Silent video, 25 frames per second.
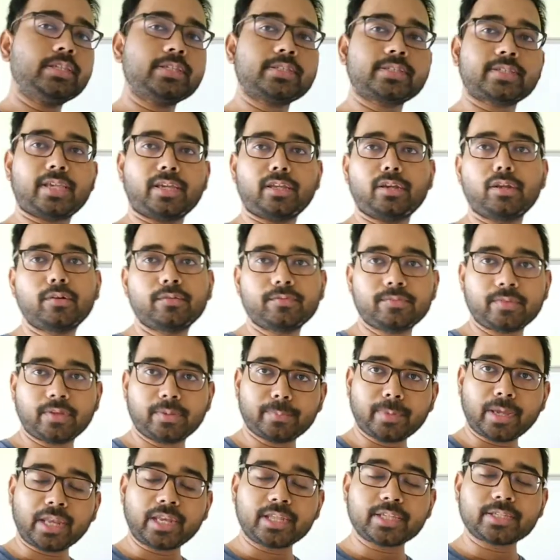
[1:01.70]
sin of A
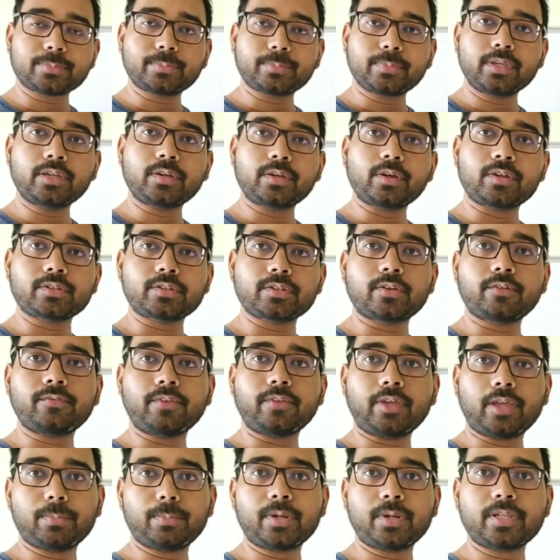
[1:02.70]
minus B, cos of
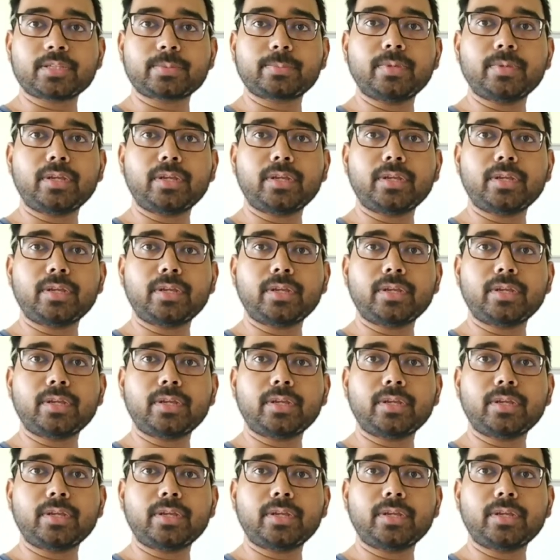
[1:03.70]
A plus B,